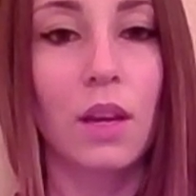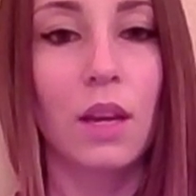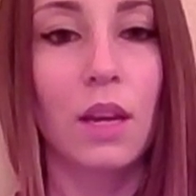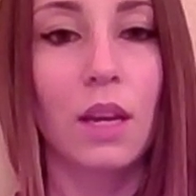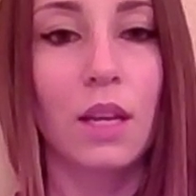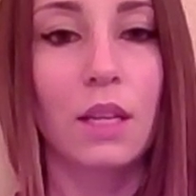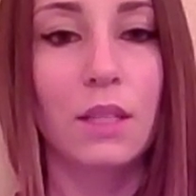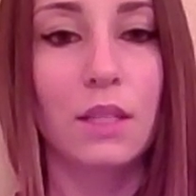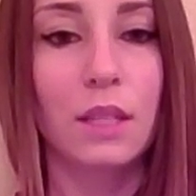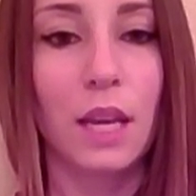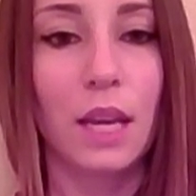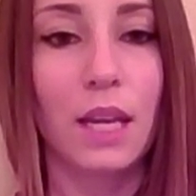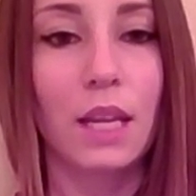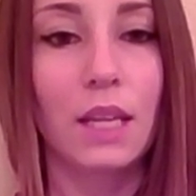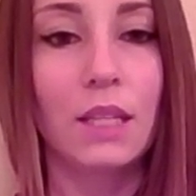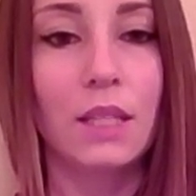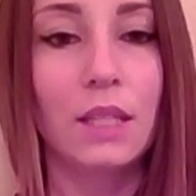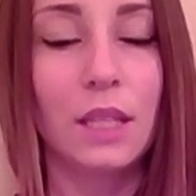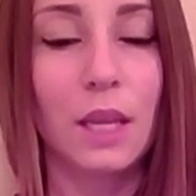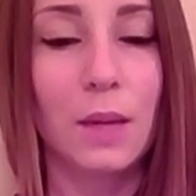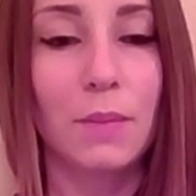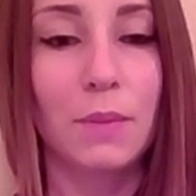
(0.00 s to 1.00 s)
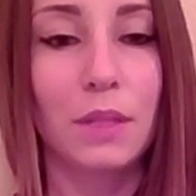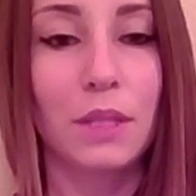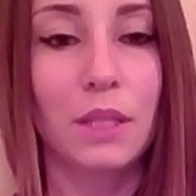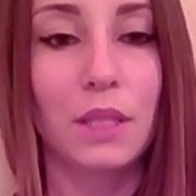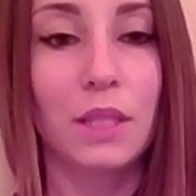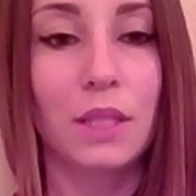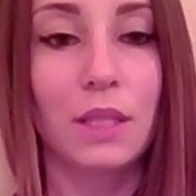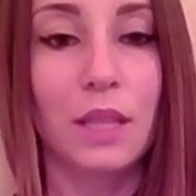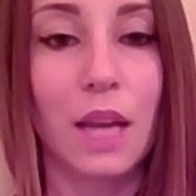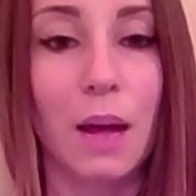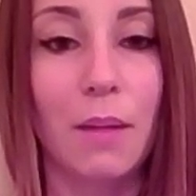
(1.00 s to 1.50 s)
and taking steps to
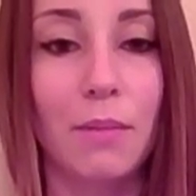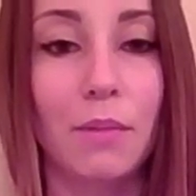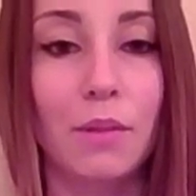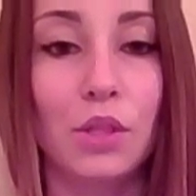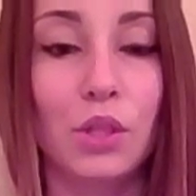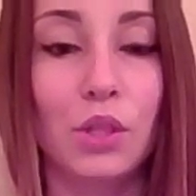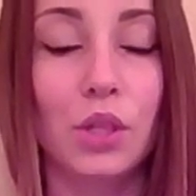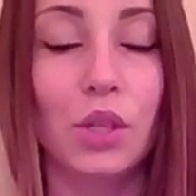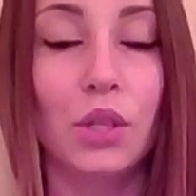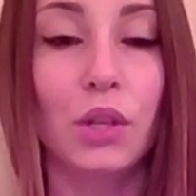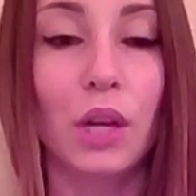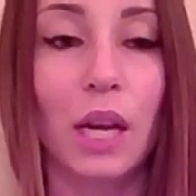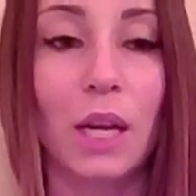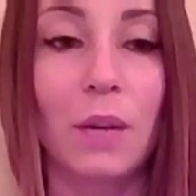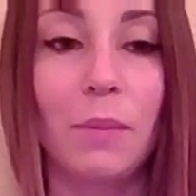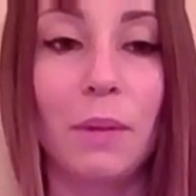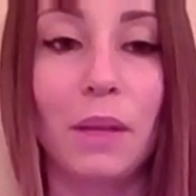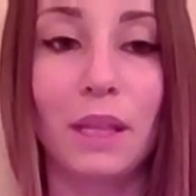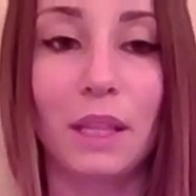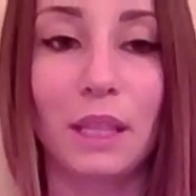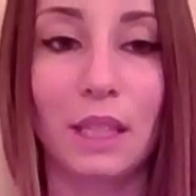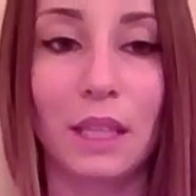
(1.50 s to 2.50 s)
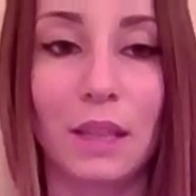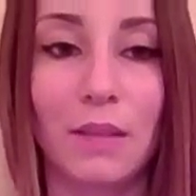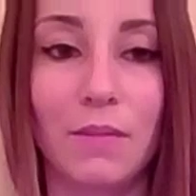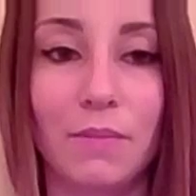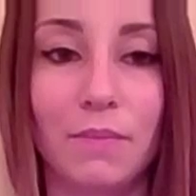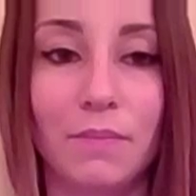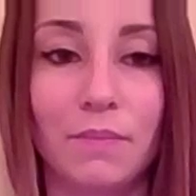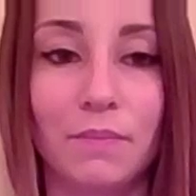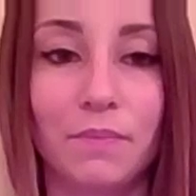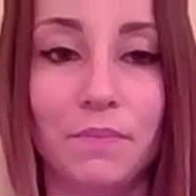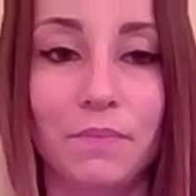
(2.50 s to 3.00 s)
establish your credibility.